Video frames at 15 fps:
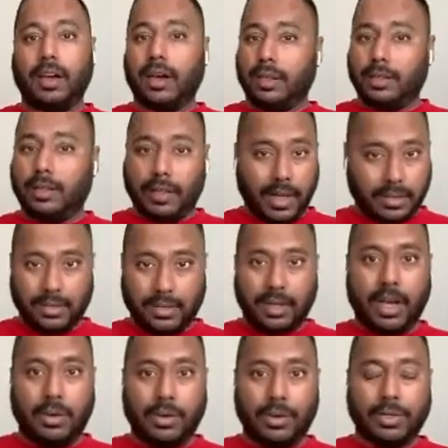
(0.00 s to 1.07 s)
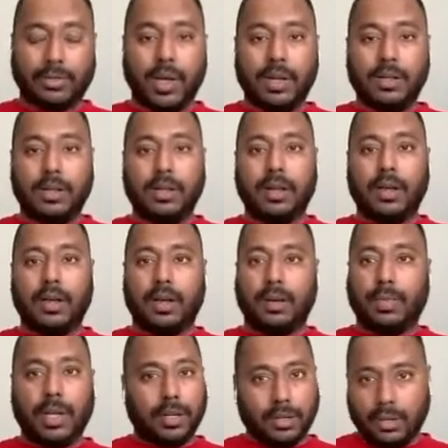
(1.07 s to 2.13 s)
that's allowed as well.
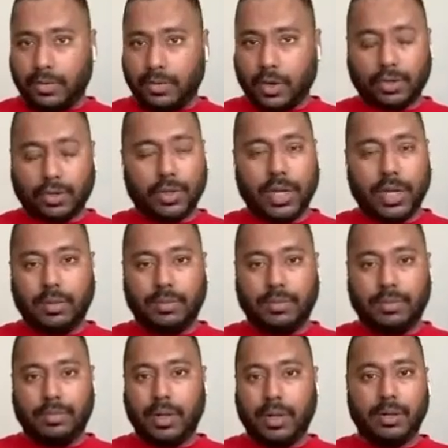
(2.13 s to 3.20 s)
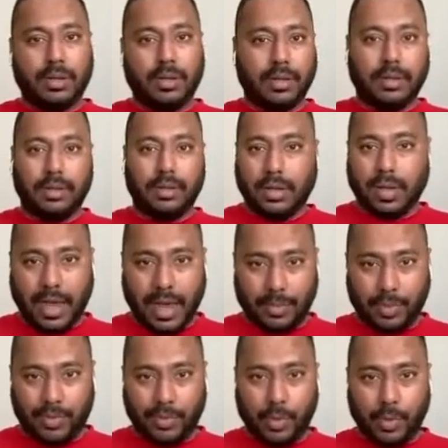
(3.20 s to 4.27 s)
But of course, you can build an
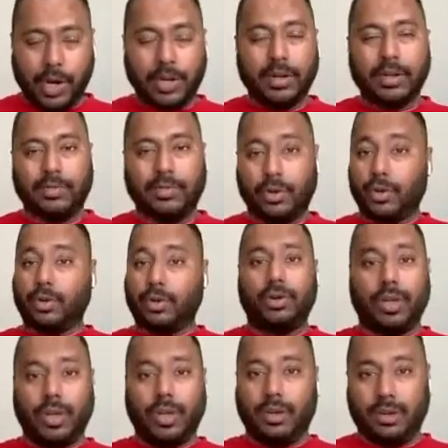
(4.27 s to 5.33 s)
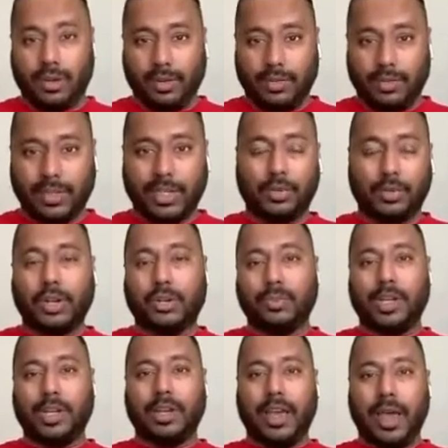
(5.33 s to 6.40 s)
app if you want. If you're a coder, obviously you want to
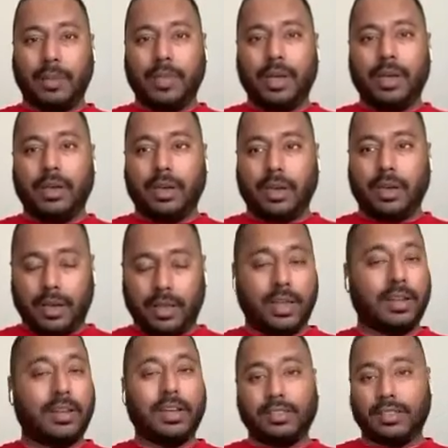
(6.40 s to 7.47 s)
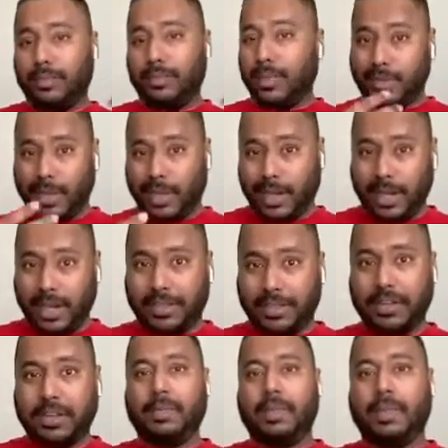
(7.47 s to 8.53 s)
build an app that does something with the
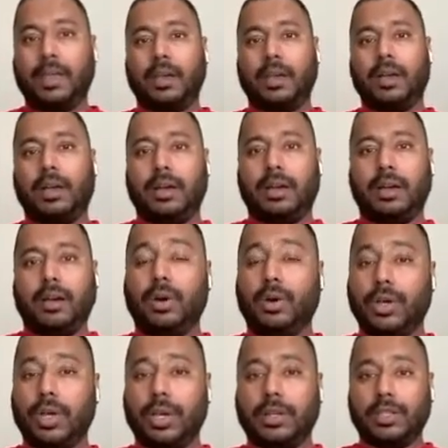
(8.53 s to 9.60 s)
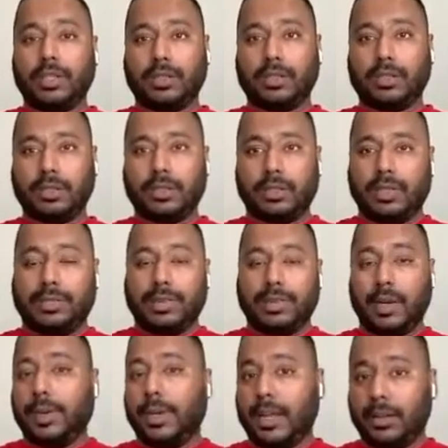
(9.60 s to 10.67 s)
data. Or you can just
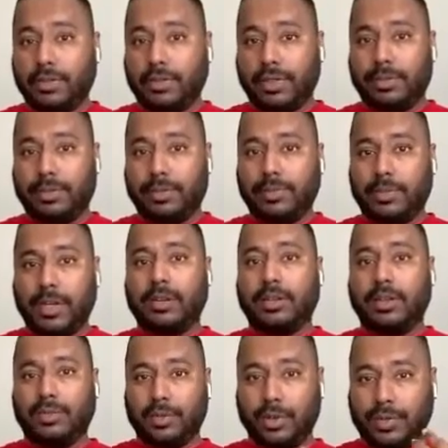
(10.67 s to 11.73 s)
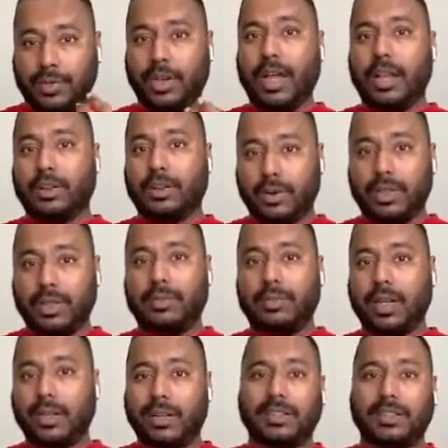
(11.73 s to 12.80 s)
develop an algorithm, right? If you have an algorithm
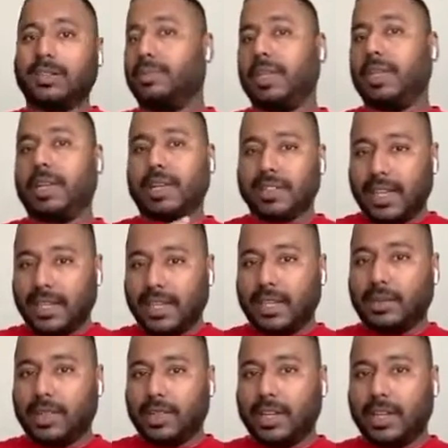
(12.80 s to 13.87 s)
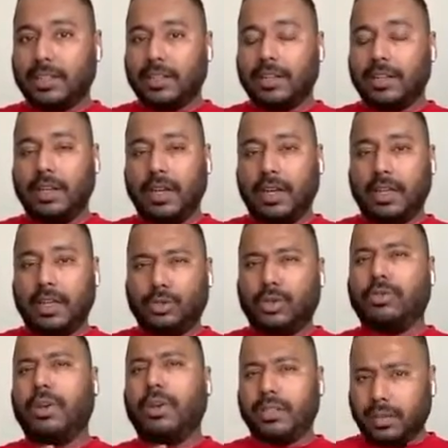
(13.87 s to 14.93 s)
that does something exciting with the data to
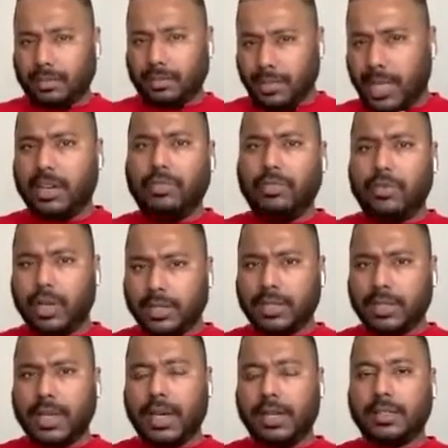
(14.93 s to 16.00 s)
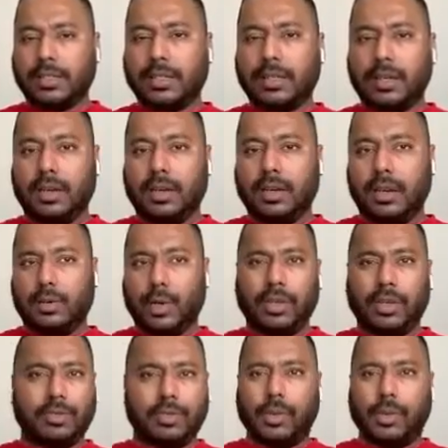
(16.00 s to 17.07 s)
create some meaningful insights,
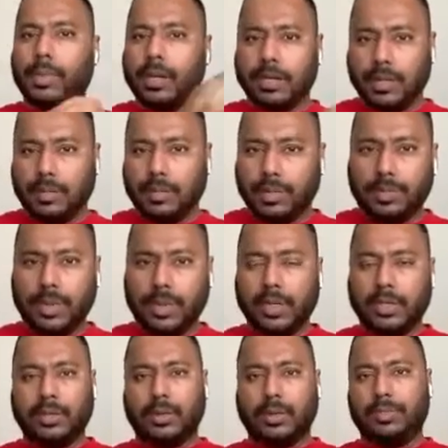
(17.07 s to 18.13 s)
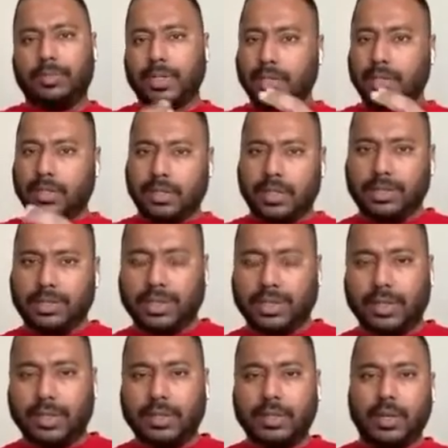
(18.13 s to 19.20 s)
whether it's for marketing purpose or business
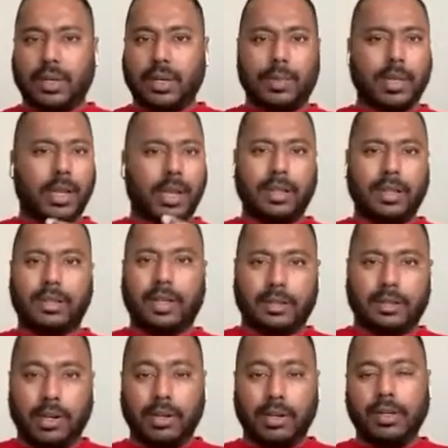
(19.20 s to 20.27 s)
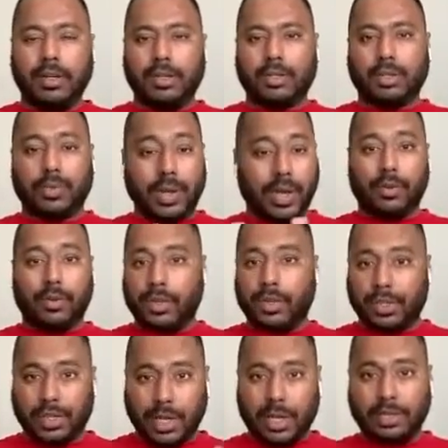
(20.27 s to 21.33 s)
decisions, anything, right? So we have all the
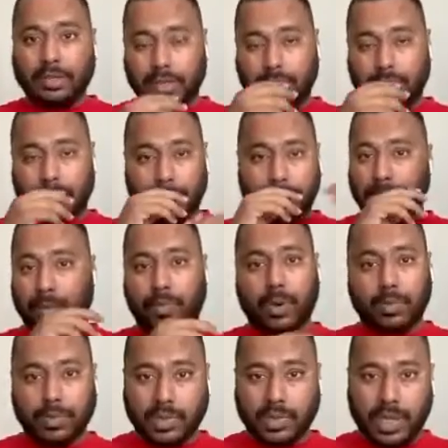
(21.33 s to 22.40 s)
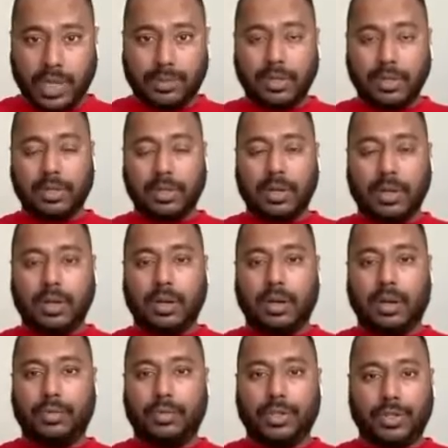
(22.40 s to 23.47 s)
challenges, the problem statements,
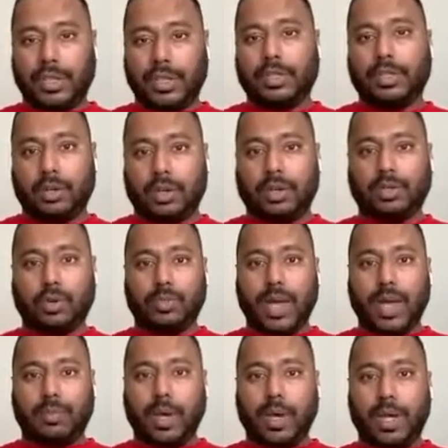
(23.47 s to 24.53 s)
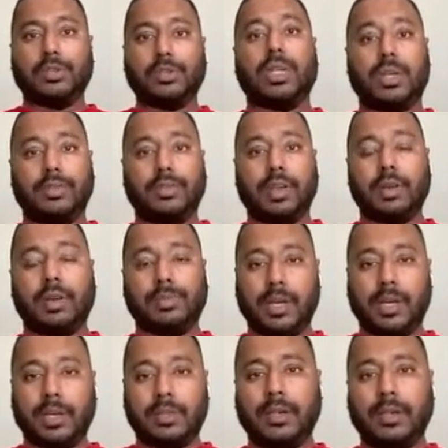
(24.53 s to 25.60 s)
which you can see on our JomHack page on the event
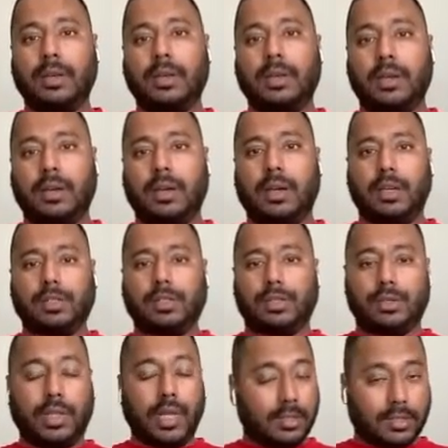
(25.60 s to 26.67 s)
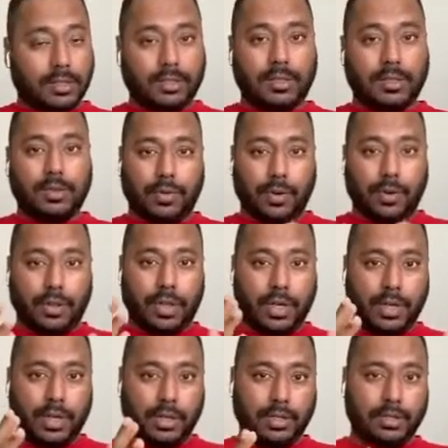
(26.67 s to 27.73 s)
websites. So that's for
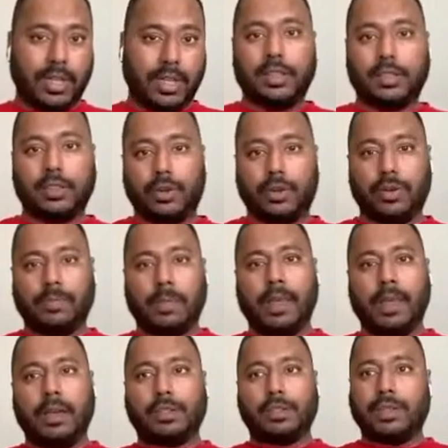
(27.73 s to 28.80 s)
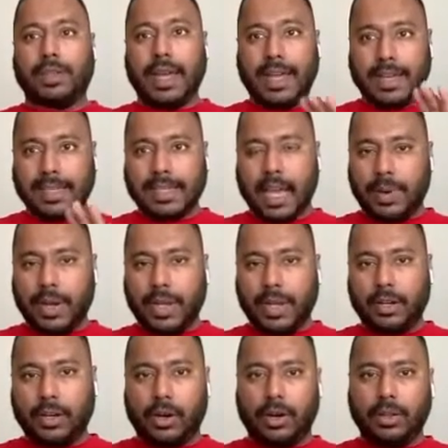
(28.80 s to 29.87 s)
the datathon. So that is
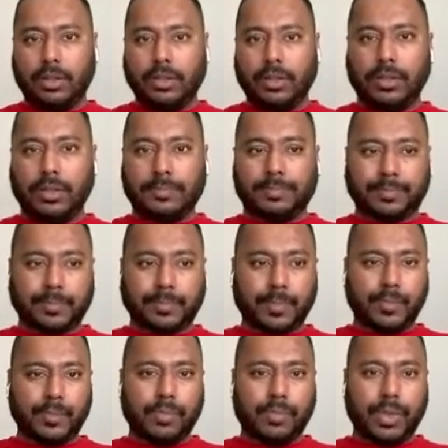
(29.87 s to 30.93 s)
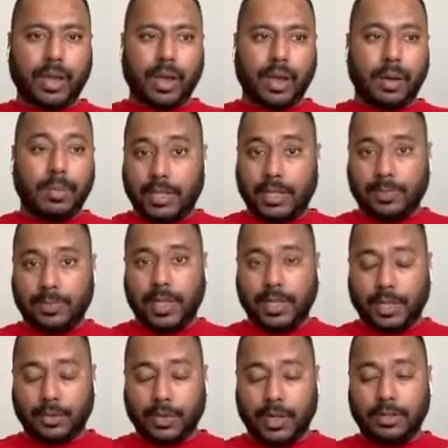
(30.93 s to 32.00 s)
happening on, this month
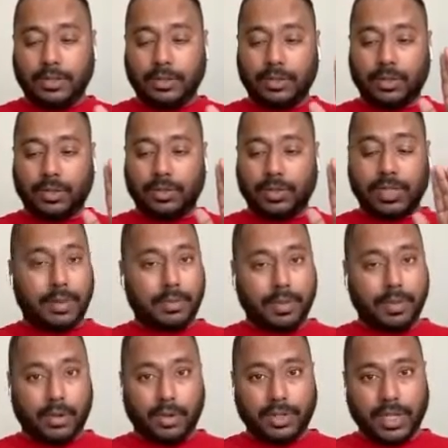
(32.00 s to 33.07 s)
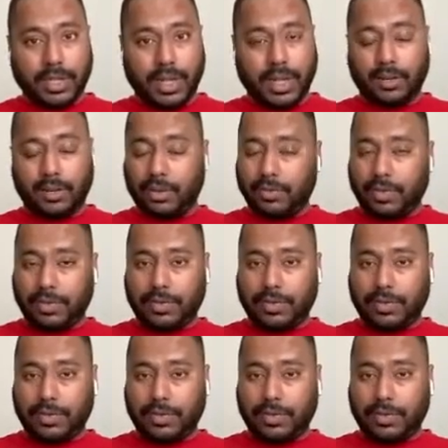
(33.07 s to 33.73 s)
as well. So same closing date on the 15th